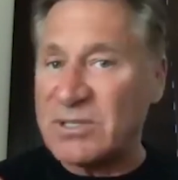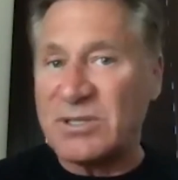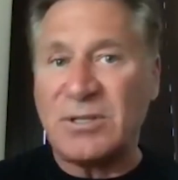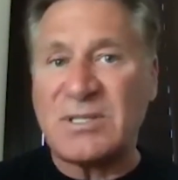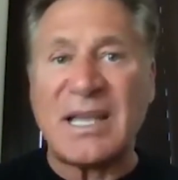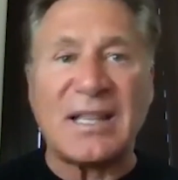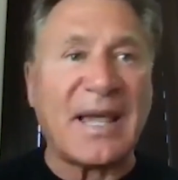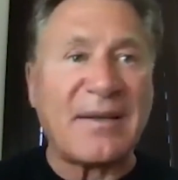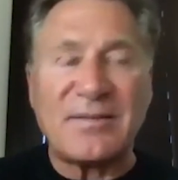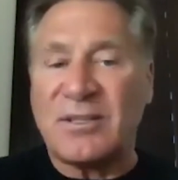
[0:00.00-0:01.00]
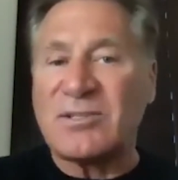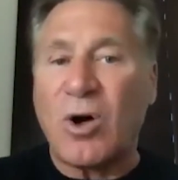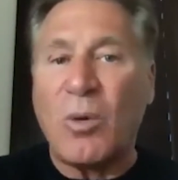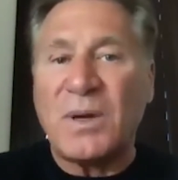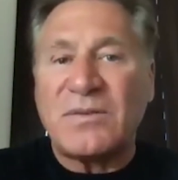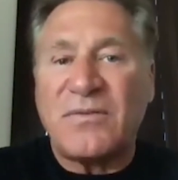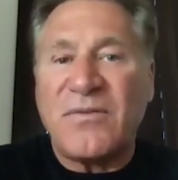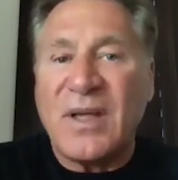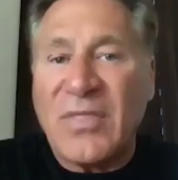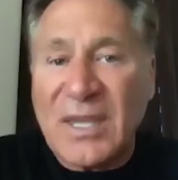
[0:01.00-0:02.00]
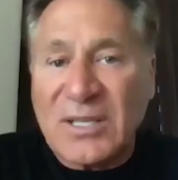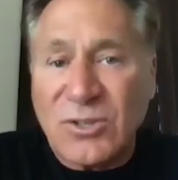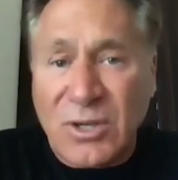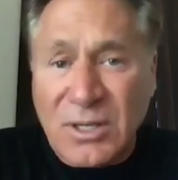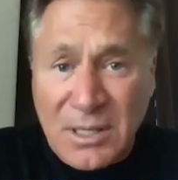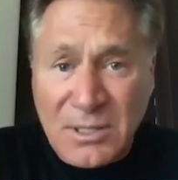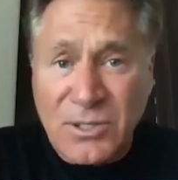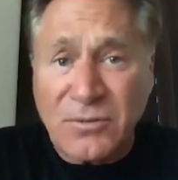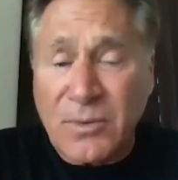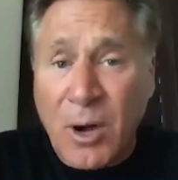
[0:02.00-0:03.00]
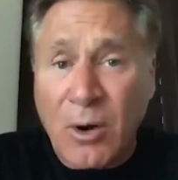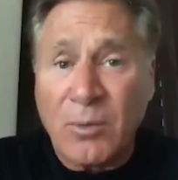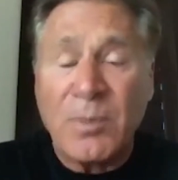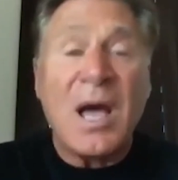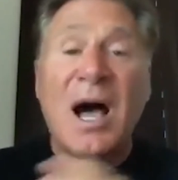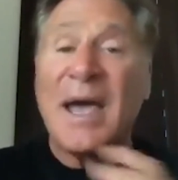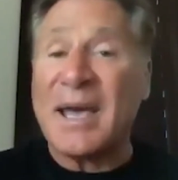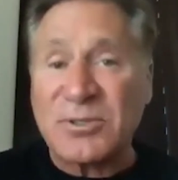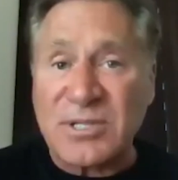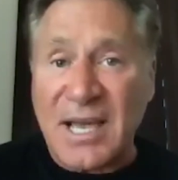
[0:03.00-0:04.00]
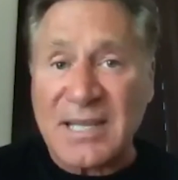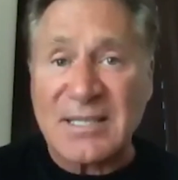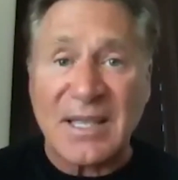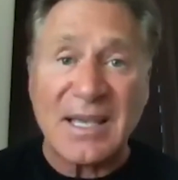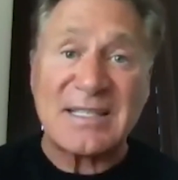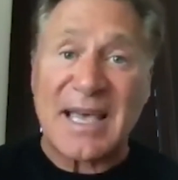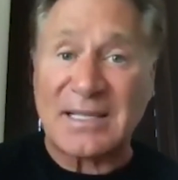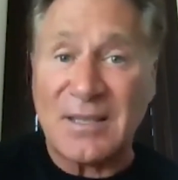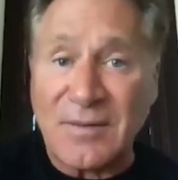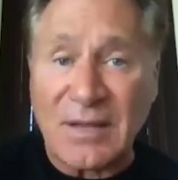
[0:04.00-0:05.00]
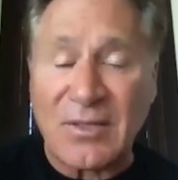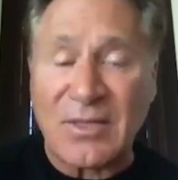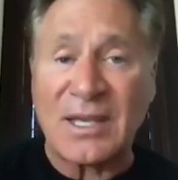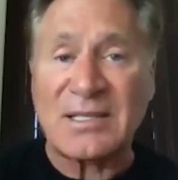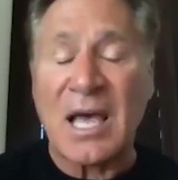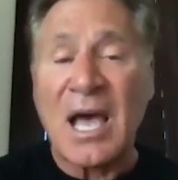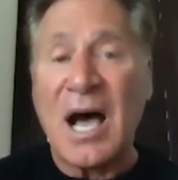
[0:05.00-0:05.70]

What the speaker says: And you said, like, there's a whole bunch of fun things you can do from home, exercise things, activity things.